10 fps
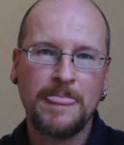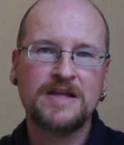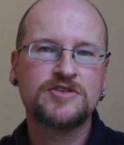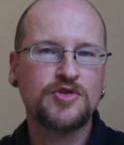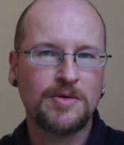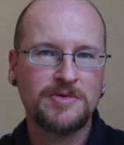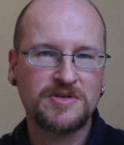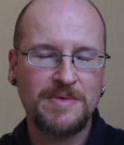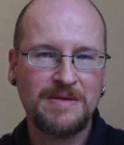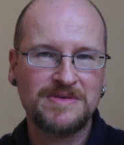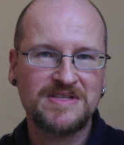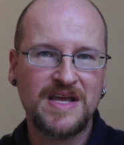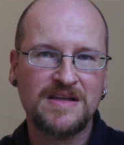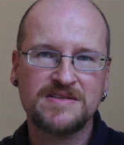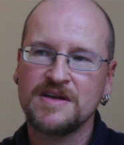It's normal to make
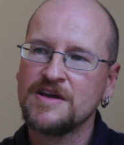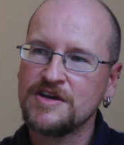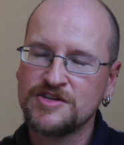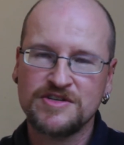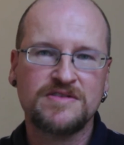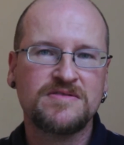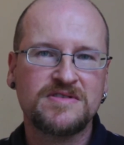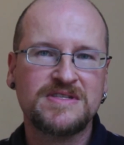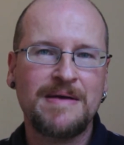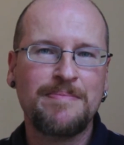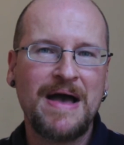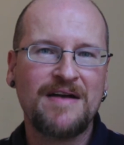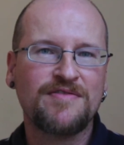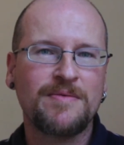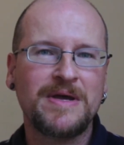mistakes. Just step
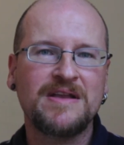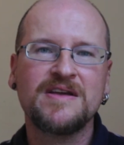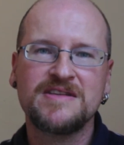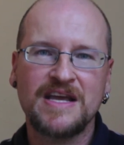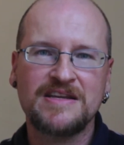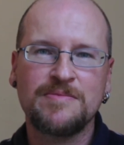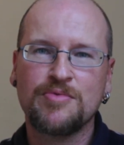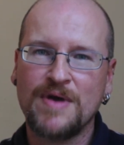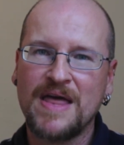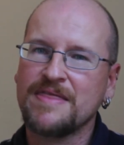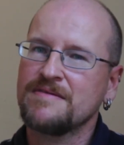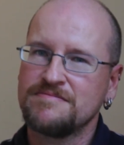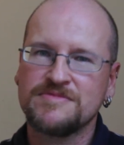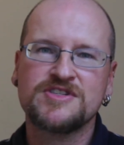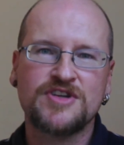back from it, take a deep breath,
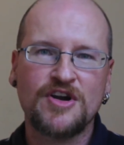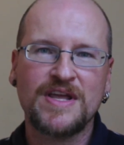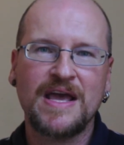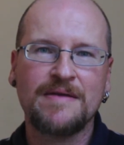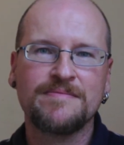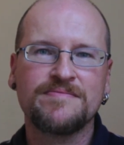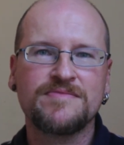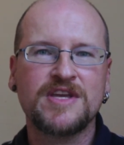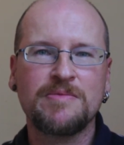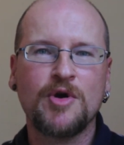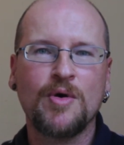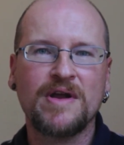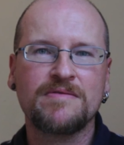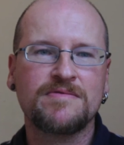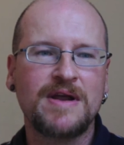start again, keep going,
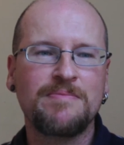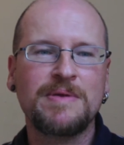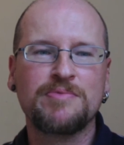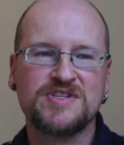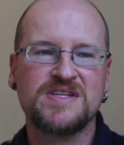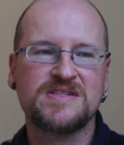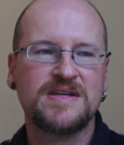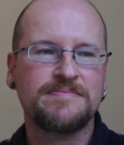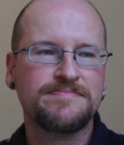right? Be persistent.